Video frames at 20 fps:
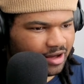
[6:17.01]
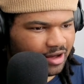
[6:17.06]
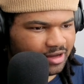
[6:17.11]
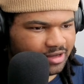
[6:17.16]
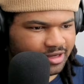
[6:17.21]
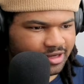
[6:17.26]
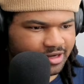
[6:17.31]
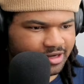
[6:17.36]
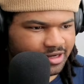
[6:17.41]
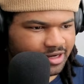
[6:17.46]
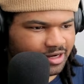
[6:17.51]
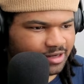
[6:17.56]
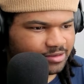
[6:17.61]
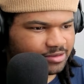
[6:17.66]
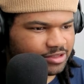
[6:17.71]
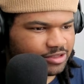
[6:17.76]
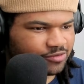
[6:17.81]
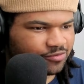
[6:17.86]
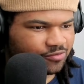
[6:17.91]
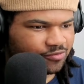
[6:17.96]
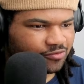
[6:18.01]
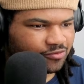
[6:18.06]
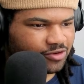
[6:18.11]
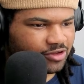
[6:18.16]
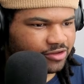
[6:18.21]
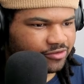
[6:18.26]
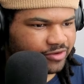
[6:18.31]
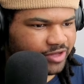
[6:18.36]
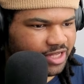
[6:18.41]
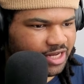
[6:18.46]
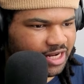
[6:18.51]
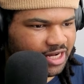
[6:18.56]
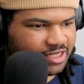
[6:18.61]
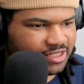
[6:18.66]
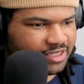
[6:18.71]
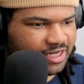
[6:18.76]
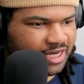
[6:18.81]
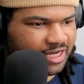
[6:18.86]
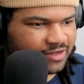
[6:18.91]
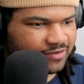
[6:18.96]
Yeah, yeah, just really, really nice
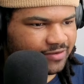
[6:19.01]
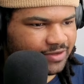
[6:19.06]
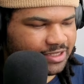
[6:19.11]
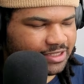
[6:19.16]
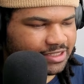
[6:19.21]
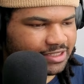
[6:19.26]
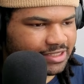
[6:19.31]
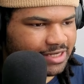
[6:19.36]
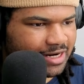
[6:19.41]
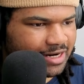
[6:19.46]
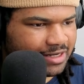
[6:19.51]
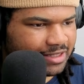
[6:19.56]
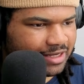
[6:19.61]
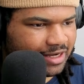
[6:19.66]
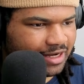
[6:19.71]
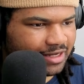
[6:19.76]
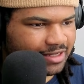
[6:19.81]
sounds for this entire thing.